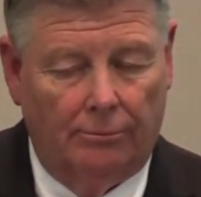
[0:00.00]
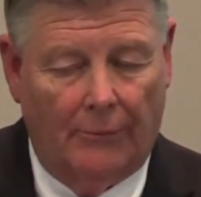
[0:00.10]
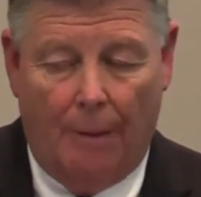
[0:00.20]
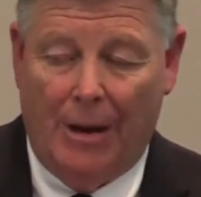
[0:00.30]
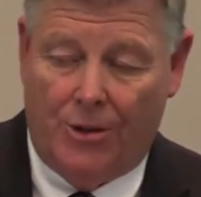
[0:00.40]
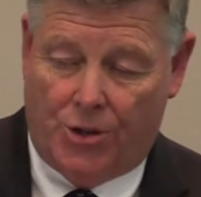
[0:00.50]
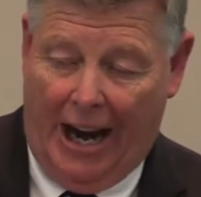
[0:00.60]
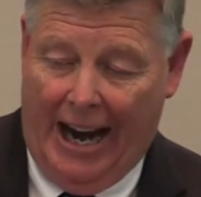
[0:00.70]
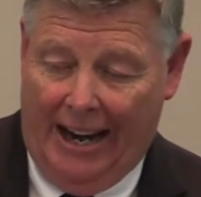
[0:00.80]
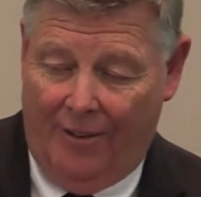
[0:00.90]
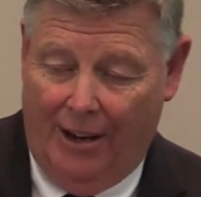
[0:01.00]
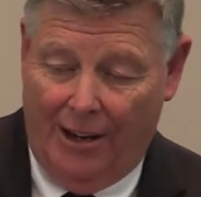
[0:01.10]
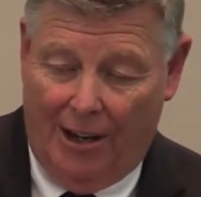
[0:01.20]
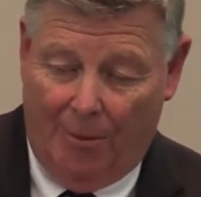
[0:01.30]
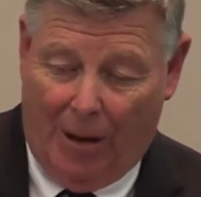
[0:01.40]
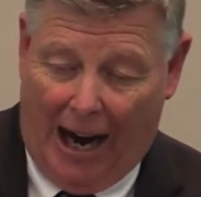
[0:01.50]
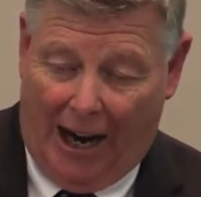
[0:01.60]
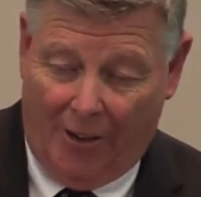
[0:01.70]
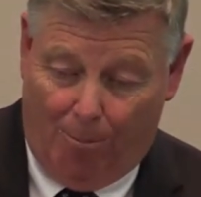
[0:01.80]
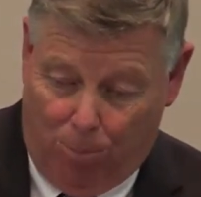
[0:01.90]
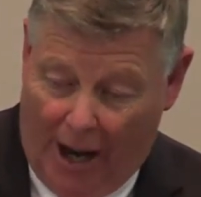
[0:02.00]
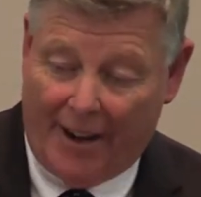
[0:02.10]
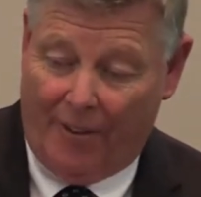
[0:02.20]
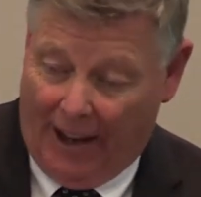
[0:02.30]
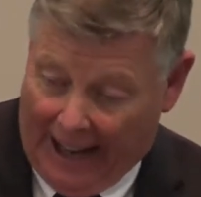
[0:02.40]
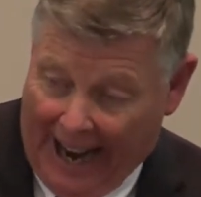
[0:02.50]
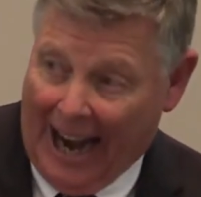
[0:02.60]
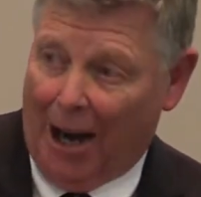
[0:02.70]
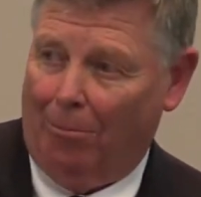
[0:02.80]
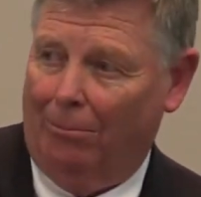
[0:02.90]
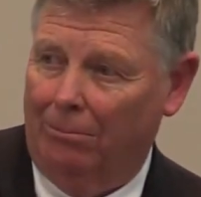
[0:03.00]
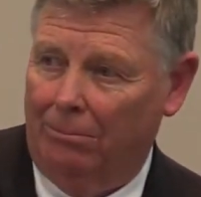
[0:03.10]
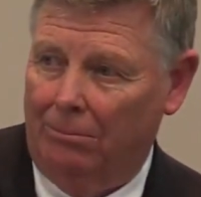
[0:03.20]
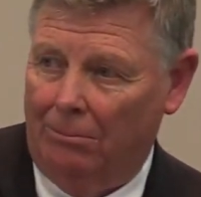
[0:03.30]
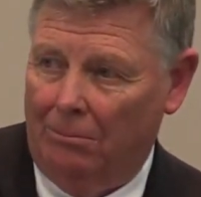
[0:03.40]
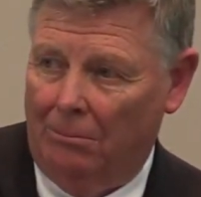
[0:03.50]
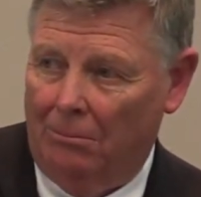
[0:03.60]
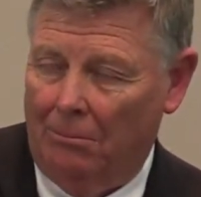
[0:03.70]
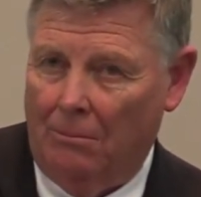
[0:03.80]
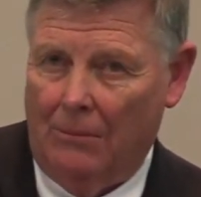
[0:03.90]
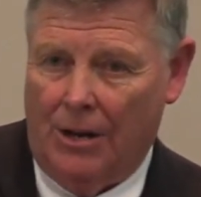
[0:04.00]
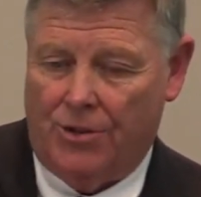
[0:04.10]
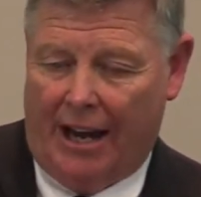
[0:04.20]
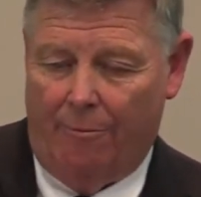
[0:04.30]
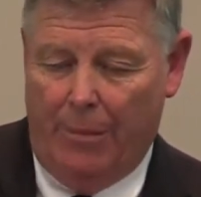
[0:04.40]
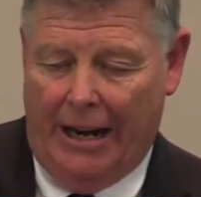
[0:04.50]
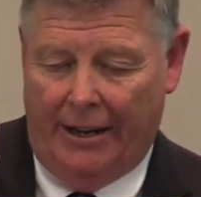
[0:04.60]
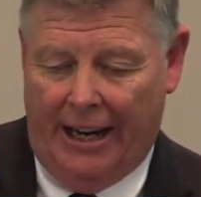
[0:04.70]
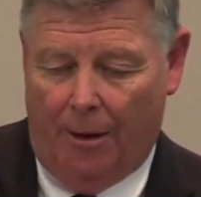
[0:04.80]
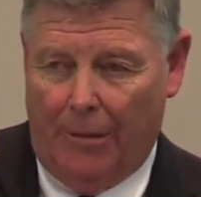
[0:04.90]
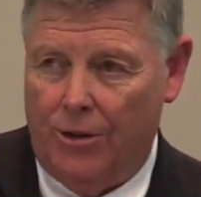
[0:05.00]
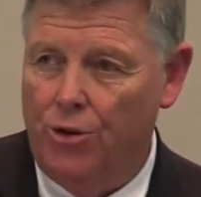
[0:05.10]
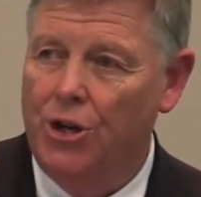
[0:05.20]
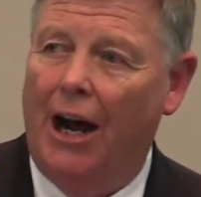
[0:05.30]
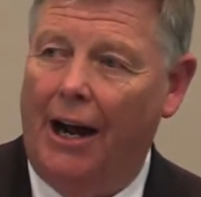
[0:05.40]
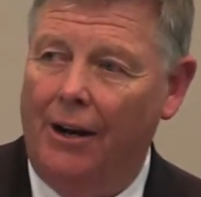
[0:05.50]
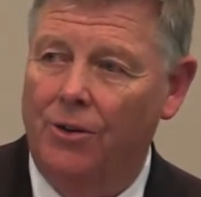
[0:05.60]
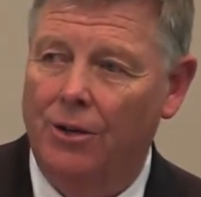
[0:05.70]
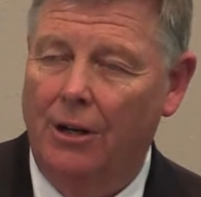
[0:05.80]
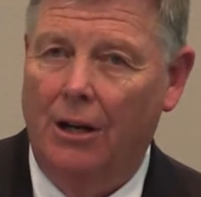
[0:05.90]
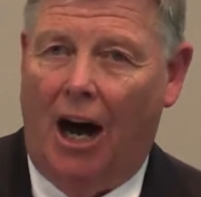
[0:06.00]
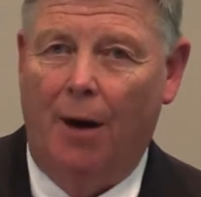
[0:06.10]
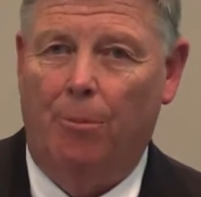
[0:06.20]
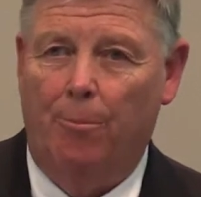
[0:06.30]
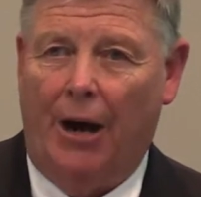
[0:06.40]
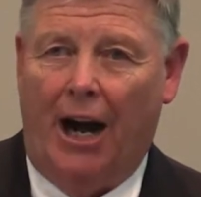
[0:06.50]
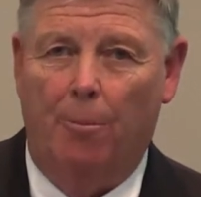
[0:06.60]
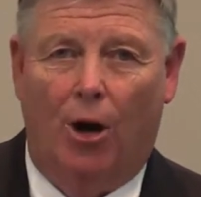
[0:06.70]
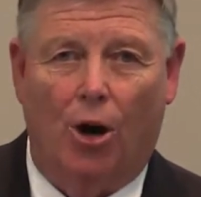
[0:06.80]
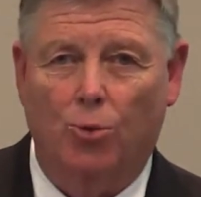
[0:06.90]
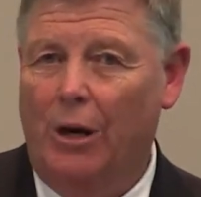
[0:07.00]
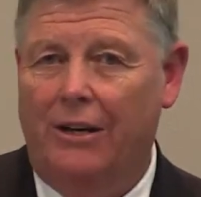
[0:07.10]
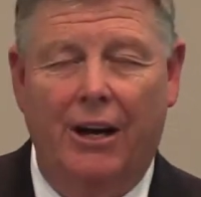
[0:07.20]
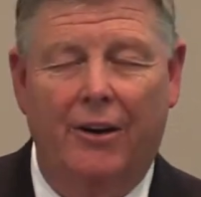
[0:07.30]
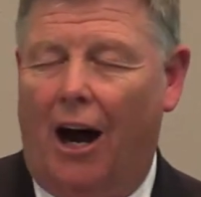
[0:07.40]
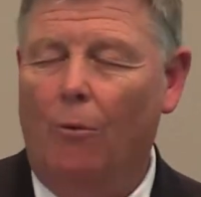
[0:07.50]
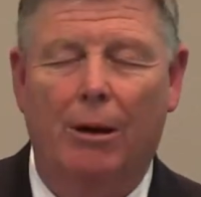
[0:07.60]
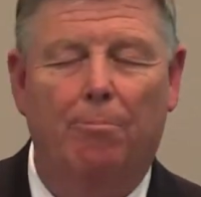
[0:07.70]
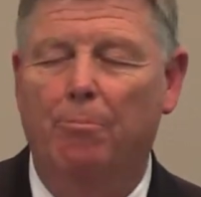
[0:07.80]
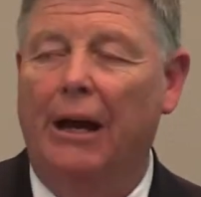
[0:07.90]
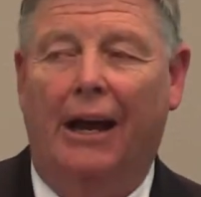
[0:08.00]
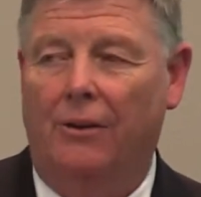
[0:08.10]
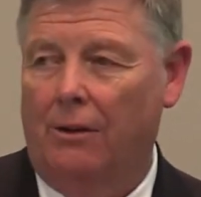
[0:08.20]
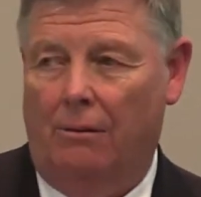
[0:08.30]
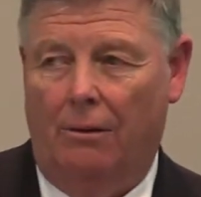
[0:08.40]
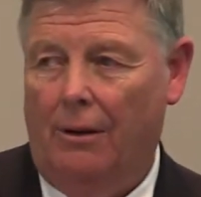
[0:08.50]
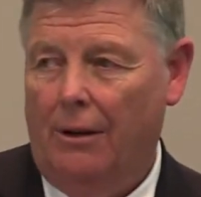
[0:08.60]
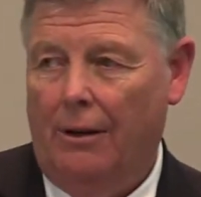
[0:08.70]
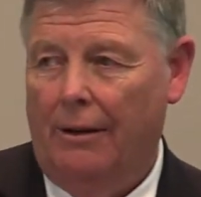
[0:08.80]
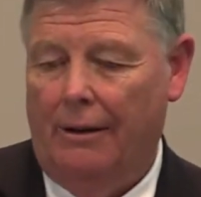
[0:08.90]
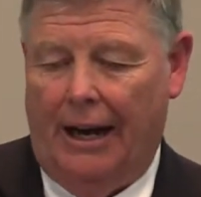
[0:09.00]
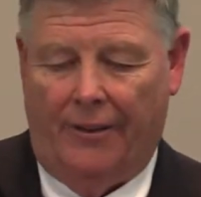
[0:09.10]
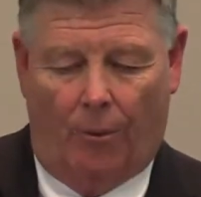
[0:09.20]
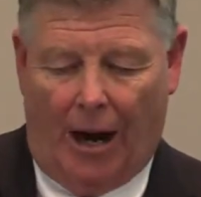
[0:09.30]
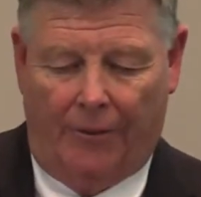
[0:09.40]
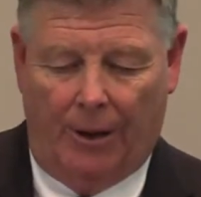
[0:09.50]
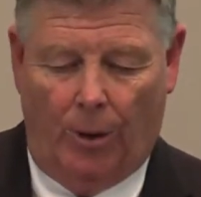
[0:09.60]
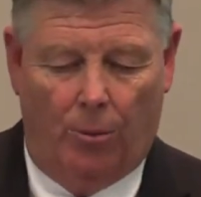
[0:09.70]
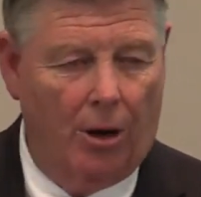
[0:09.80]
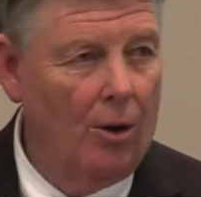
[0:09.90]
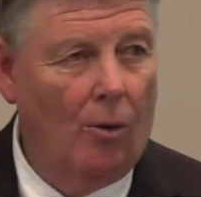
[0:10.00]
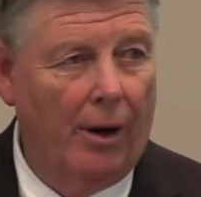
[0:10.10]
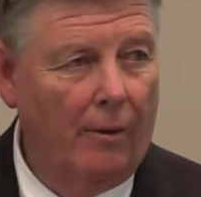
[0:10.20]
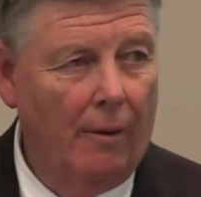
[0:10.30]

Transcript: and be saved by the blood of the Lamb instead of meeting him as judge, unprepared because we did not repent in the route that we were going.